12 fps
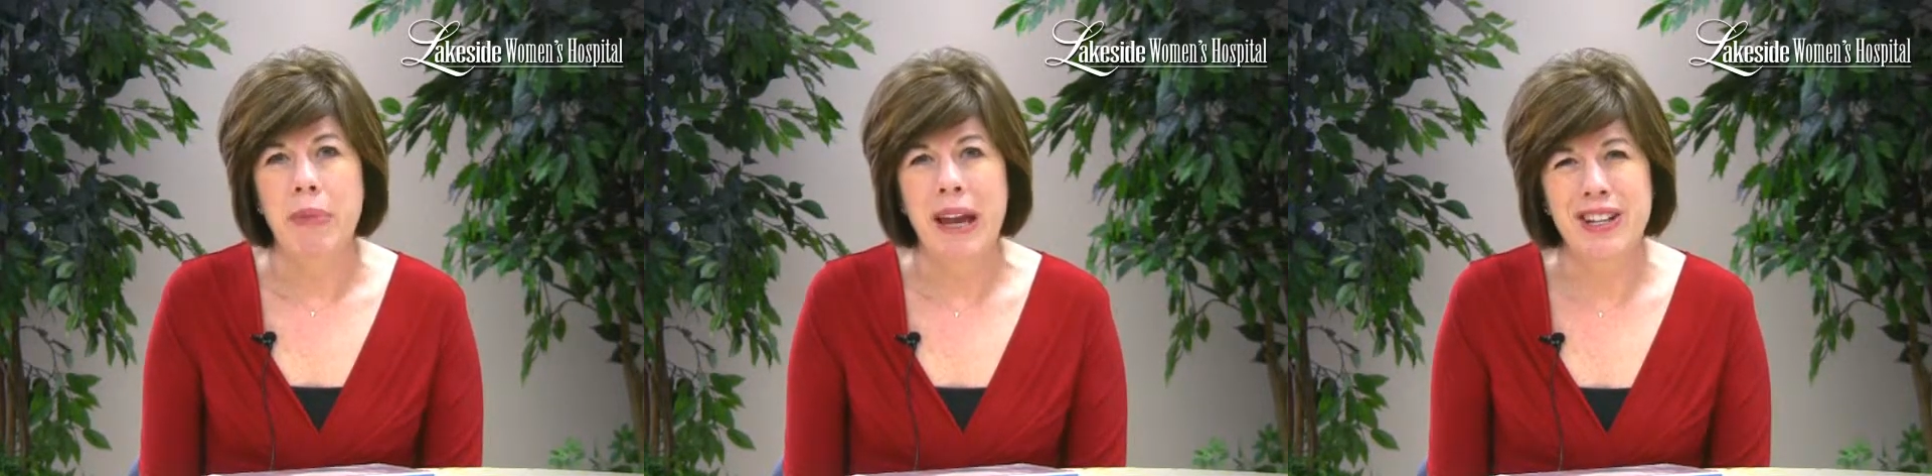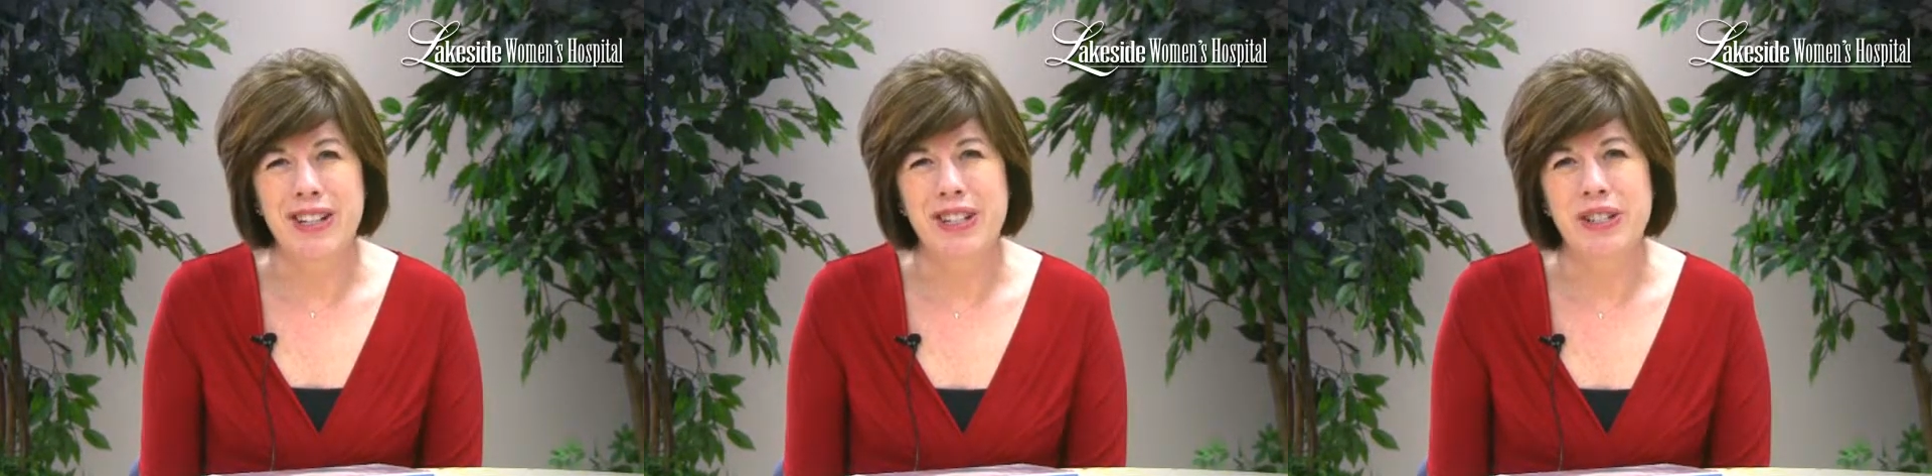
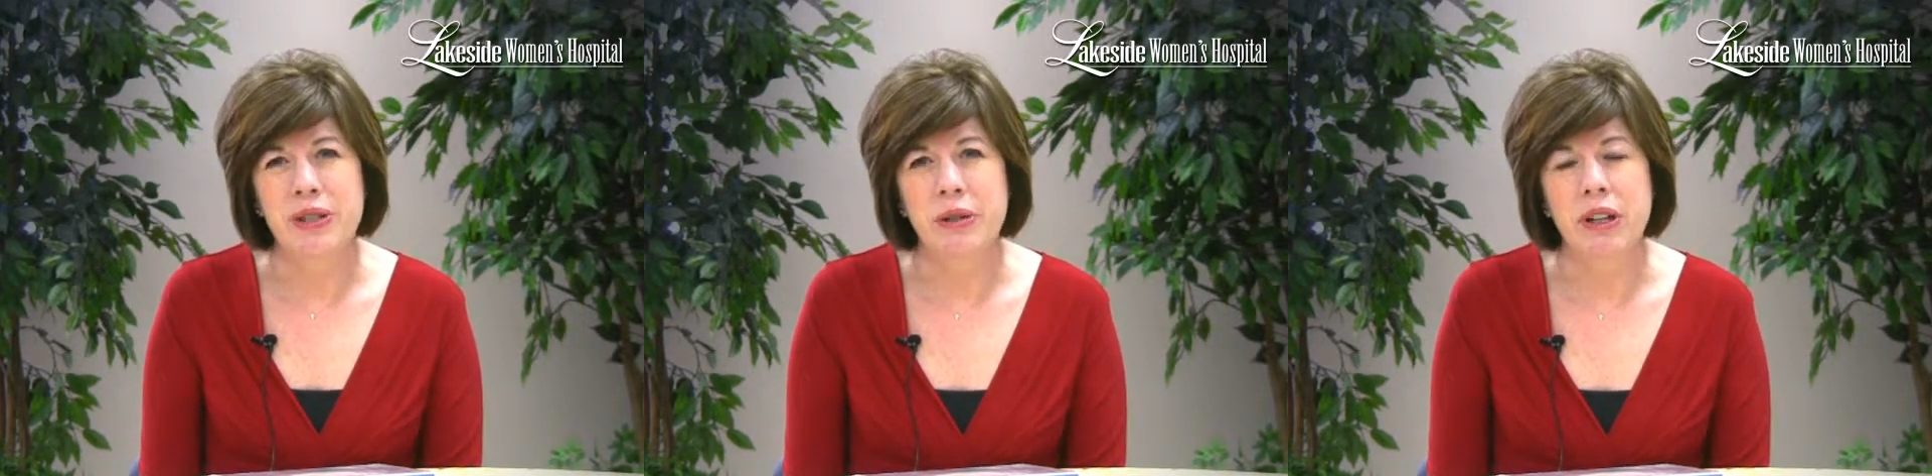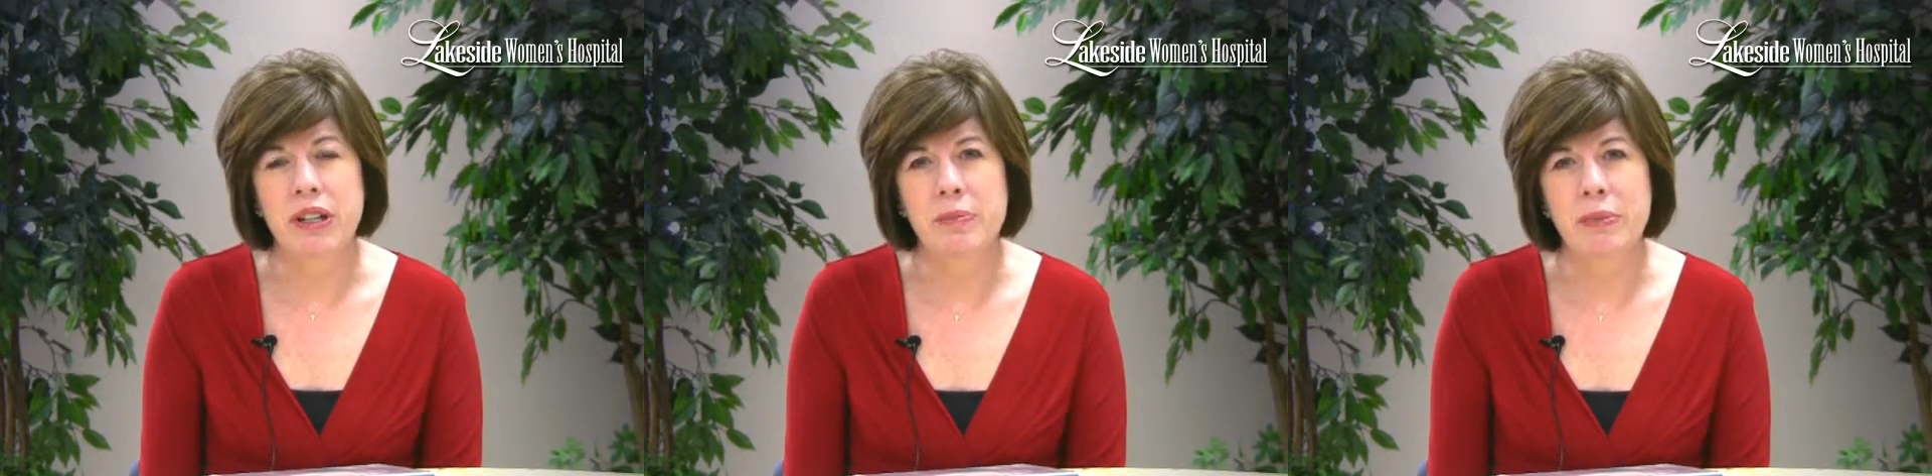patients who
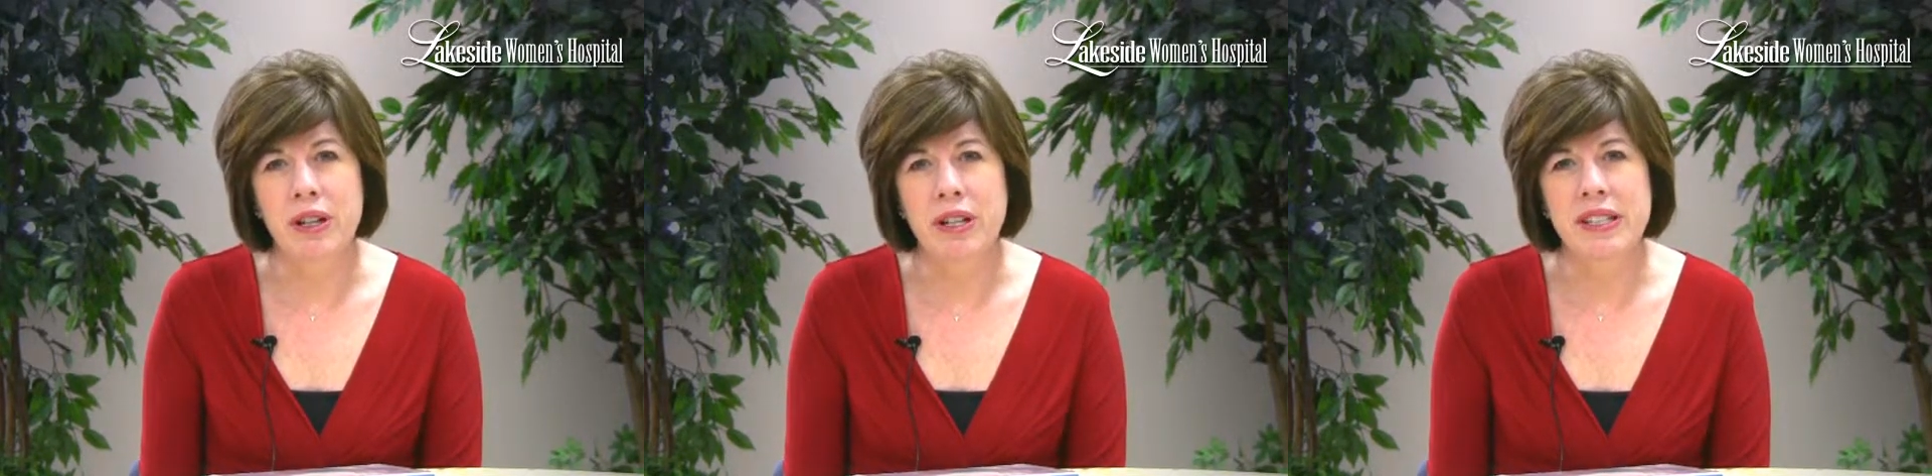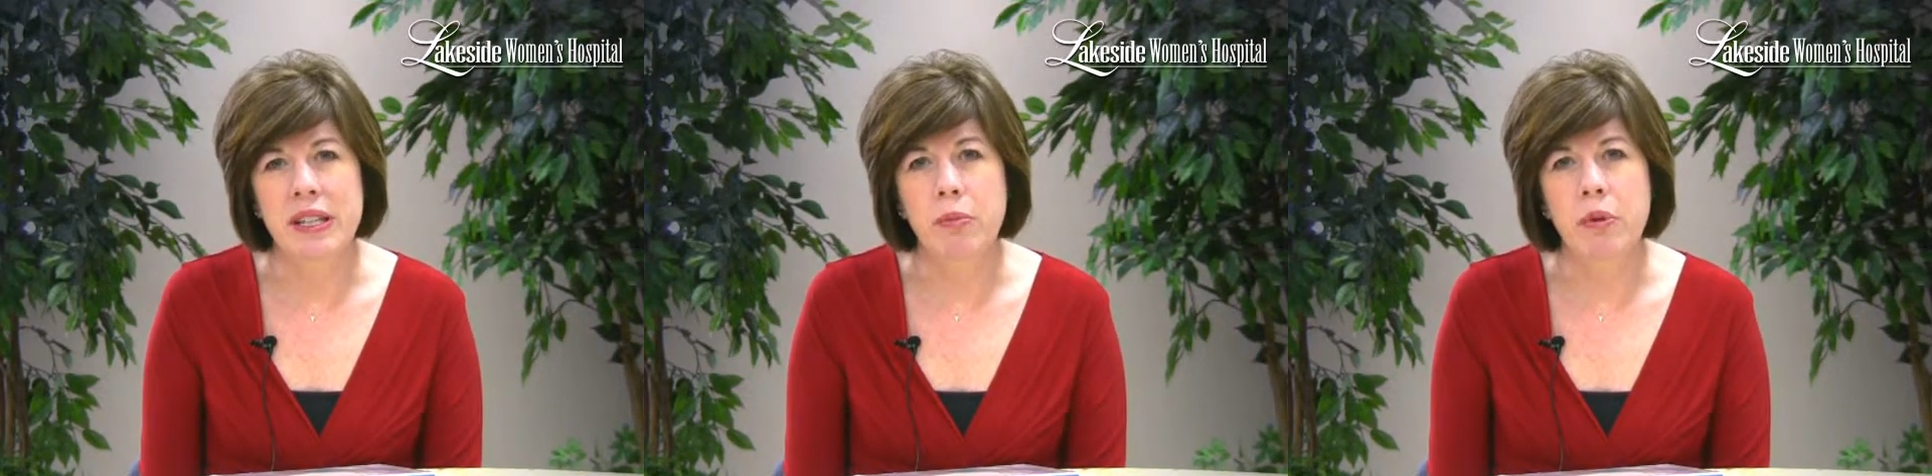are
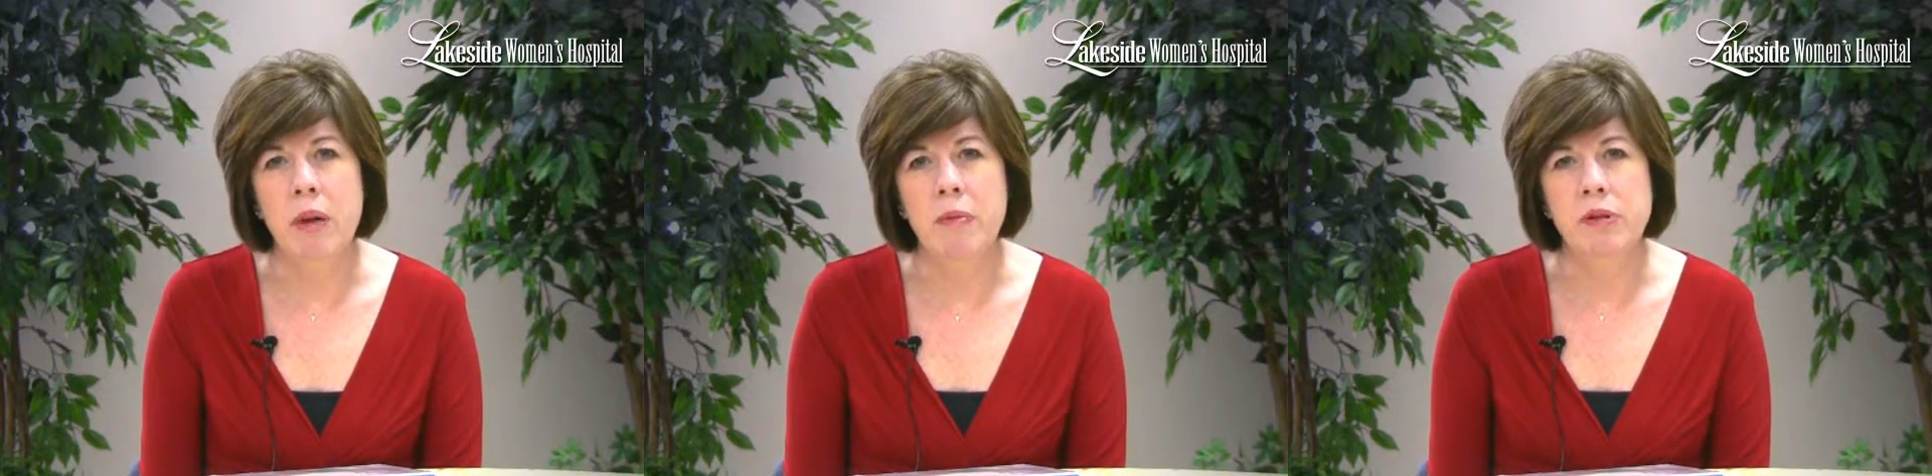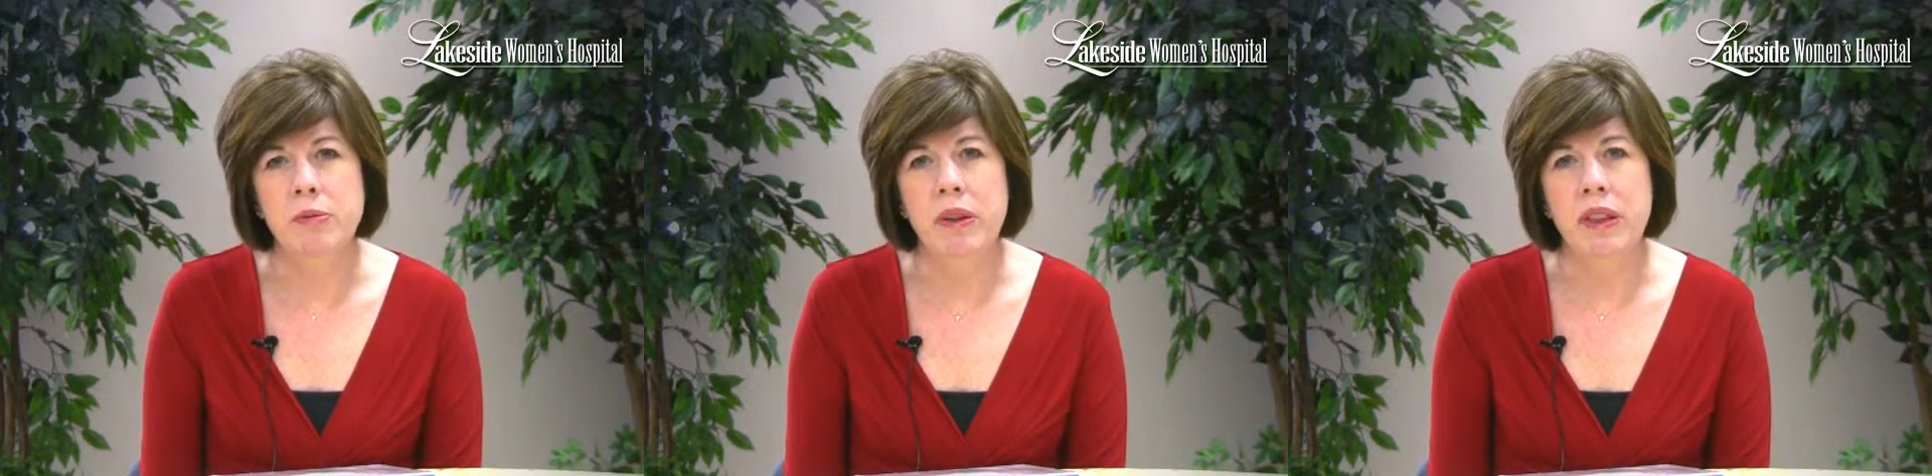experiencing
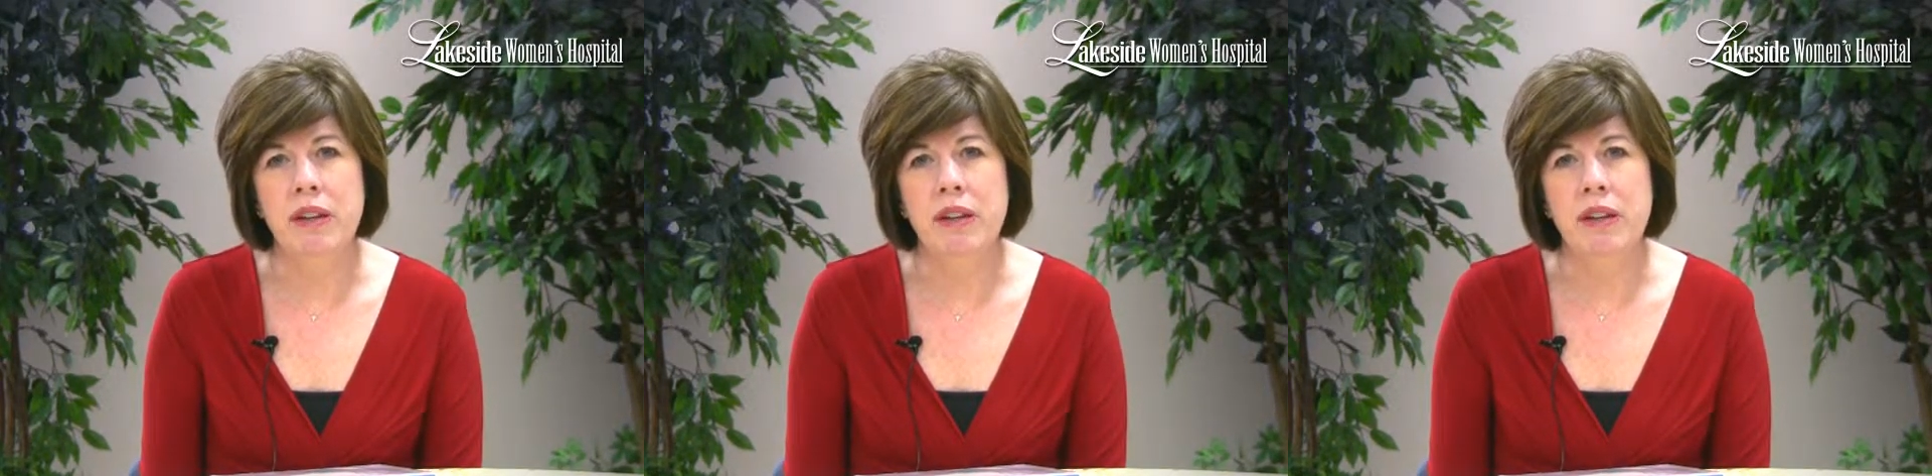problems with